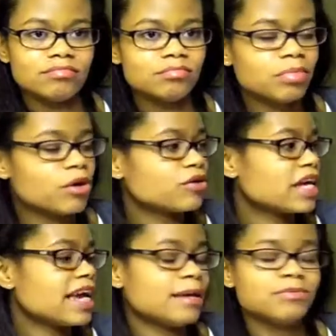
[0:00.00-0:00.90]
ball
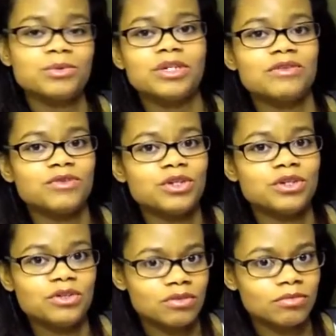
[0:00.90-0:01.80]
caps,
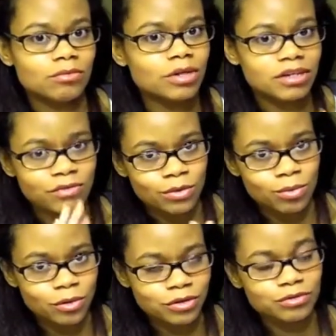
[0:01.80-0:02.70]
whatever
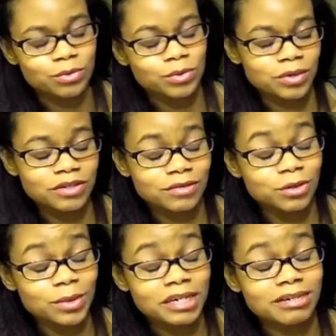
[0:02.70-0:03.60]
works for whatever you're
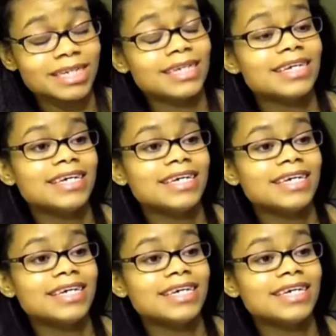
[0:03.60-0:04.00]
wearing,